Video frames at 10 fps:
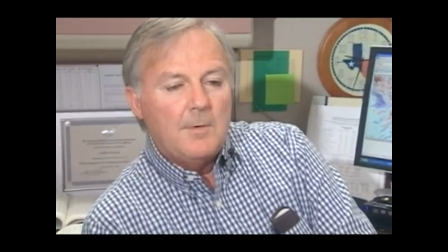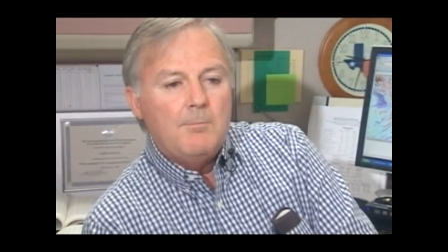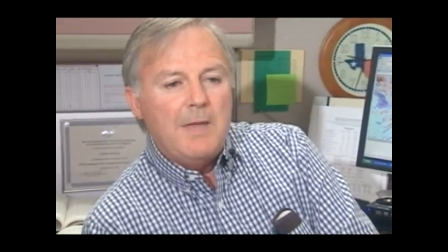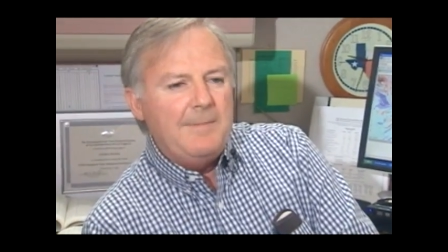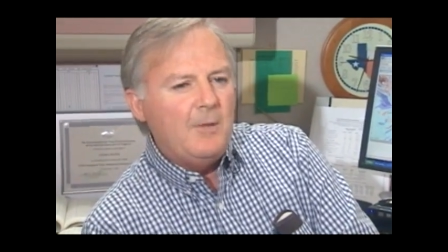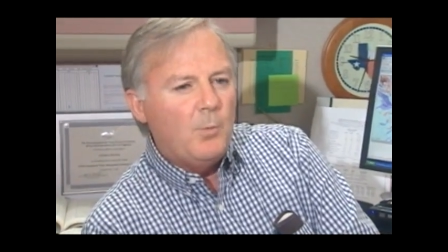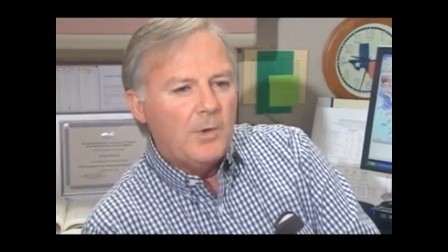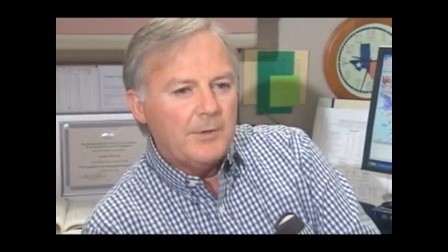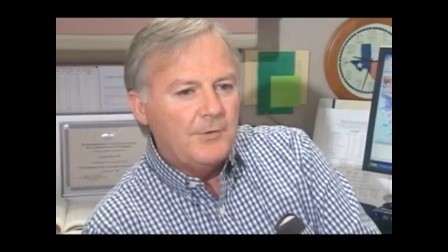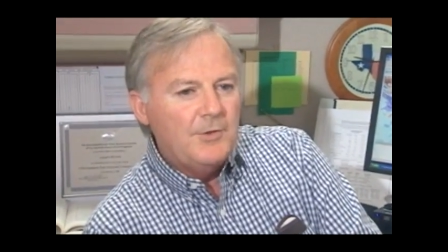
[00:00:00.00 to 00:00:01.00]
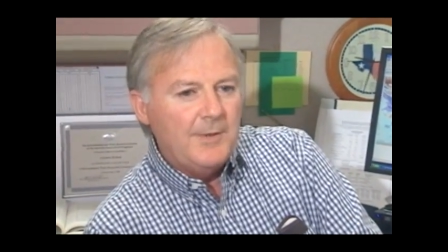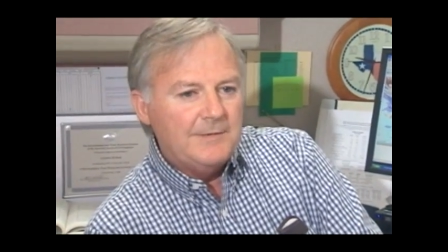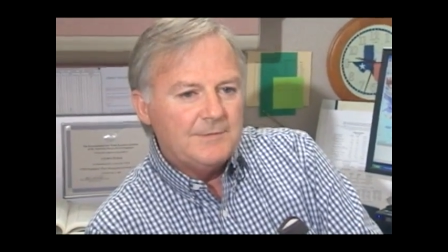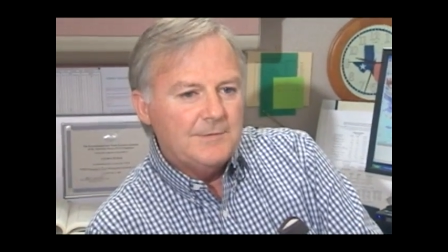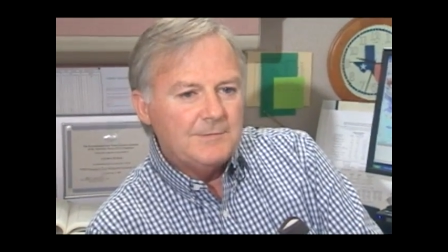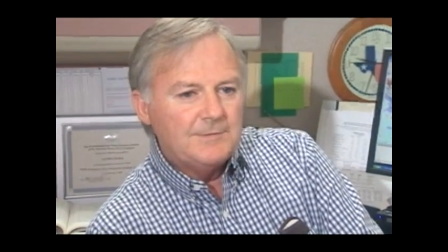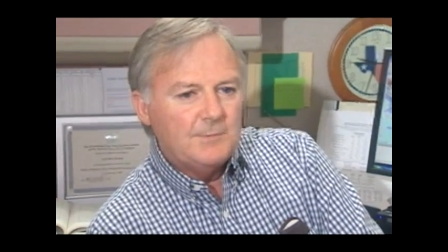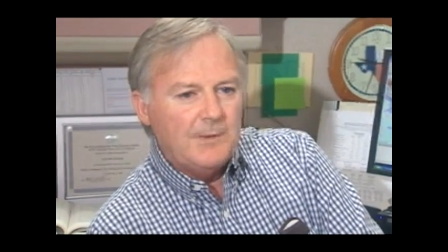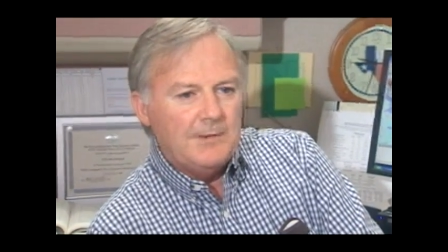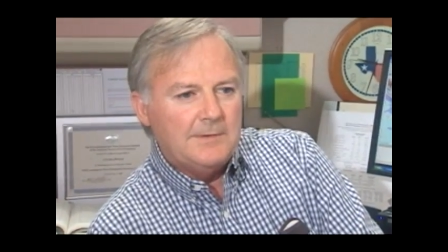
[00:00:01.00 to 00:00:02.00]
maybe one or two instances
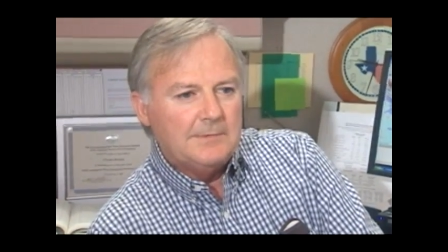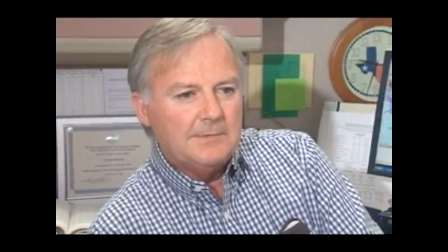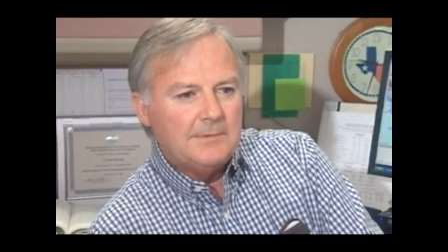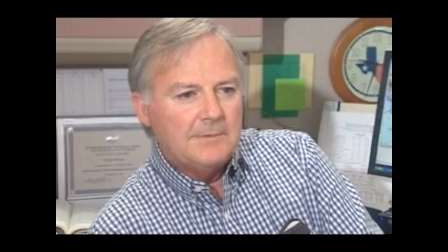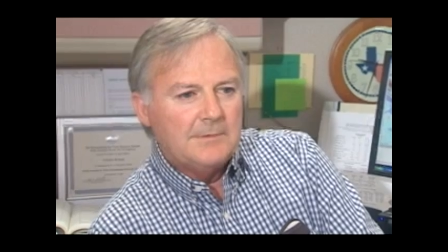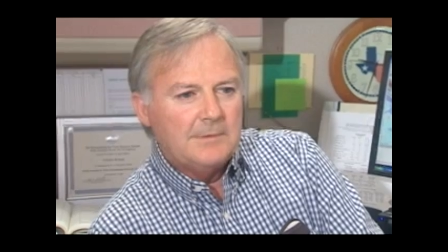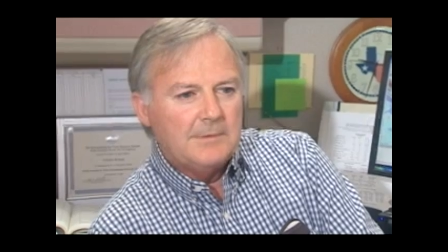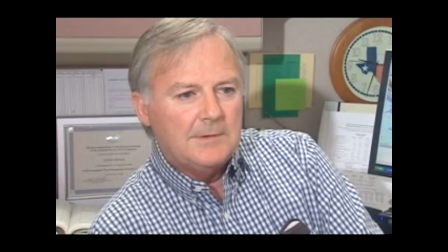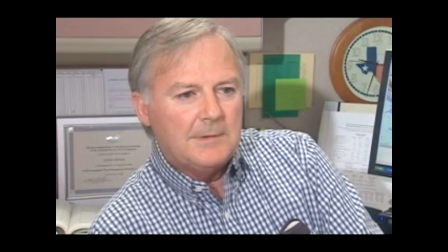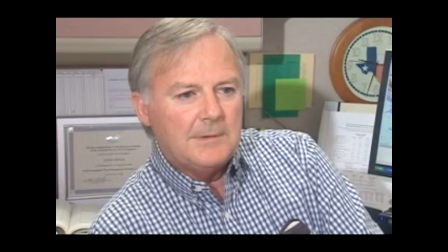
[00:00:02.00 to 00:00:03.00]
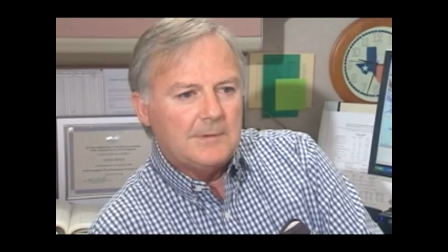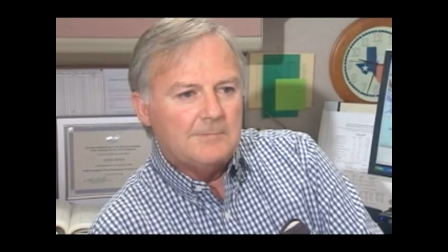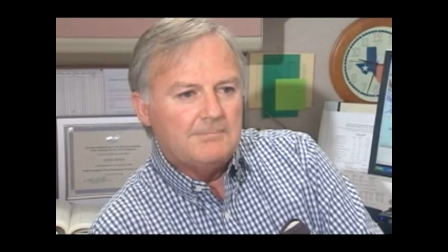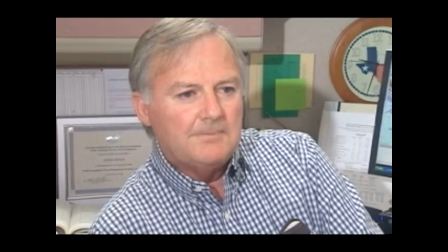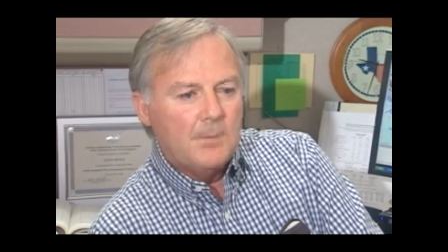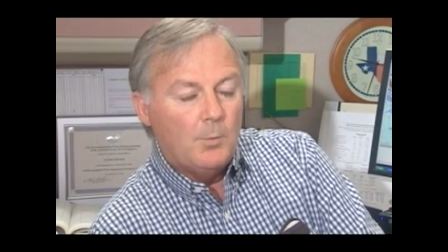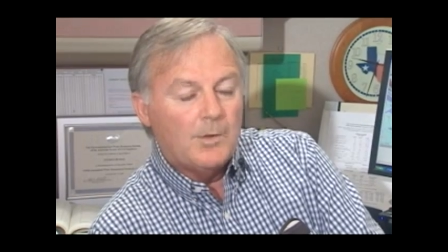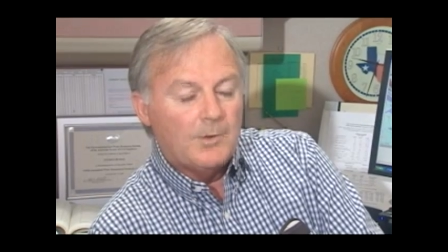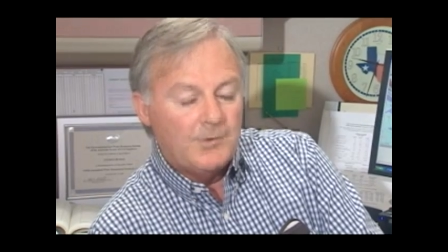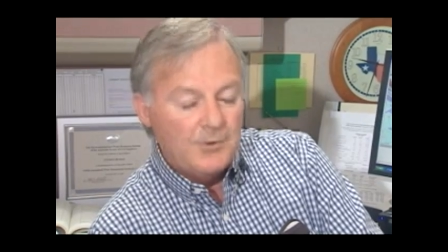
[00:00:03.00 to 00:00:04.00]
when uh,
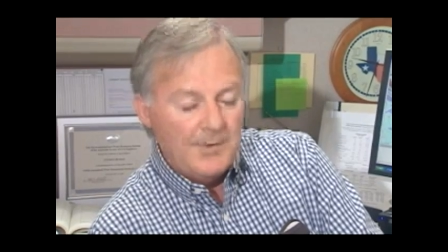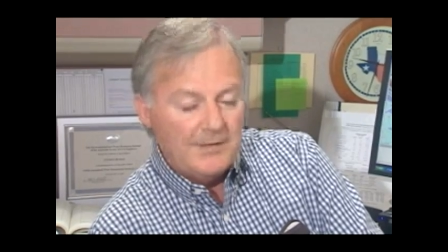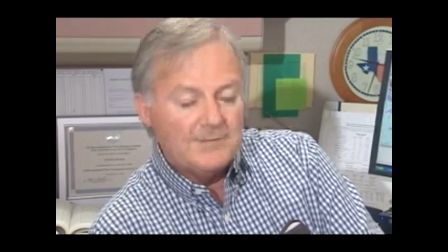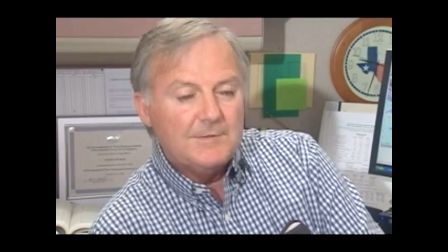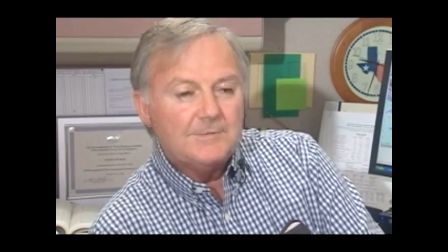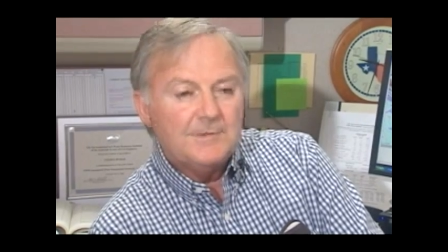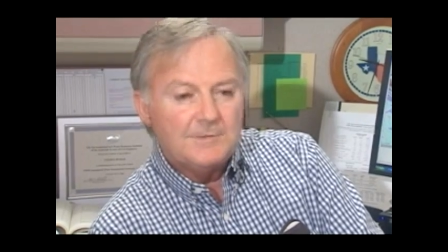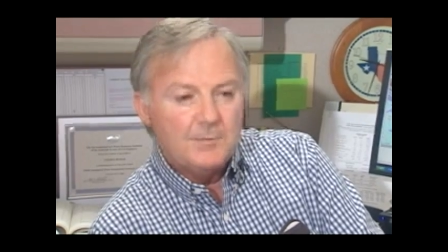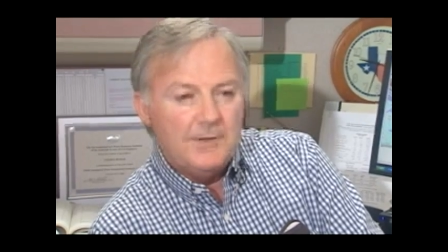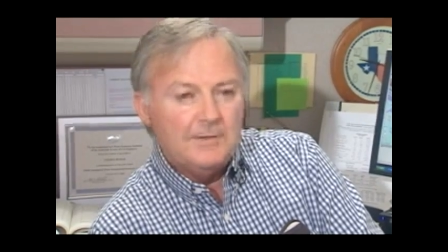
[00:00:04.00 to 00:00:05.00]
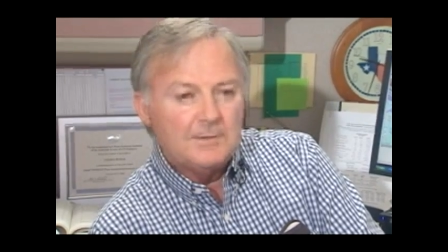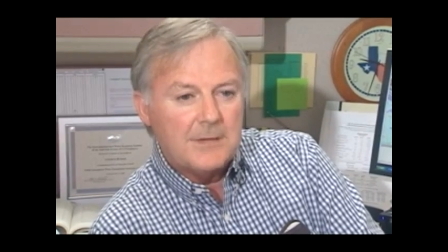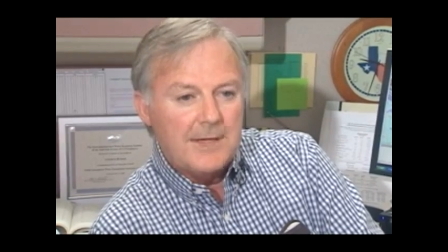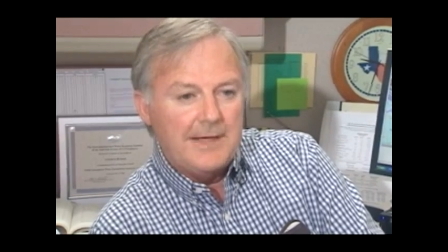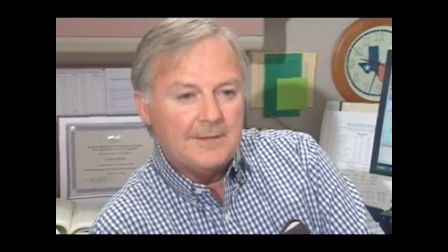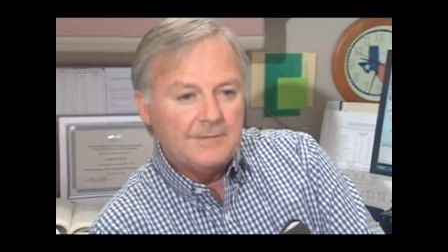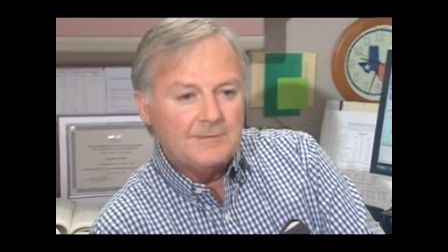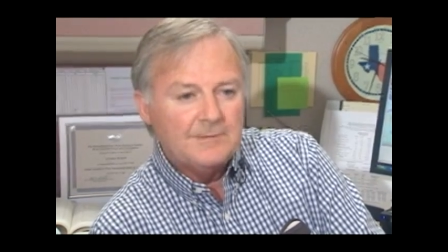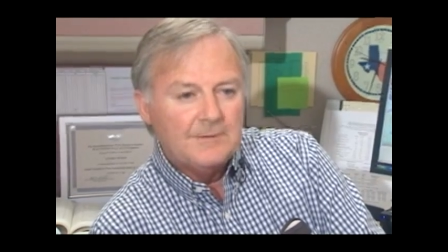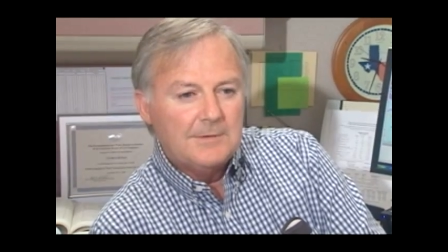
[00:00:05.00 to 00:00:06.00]
one or two instances when clouds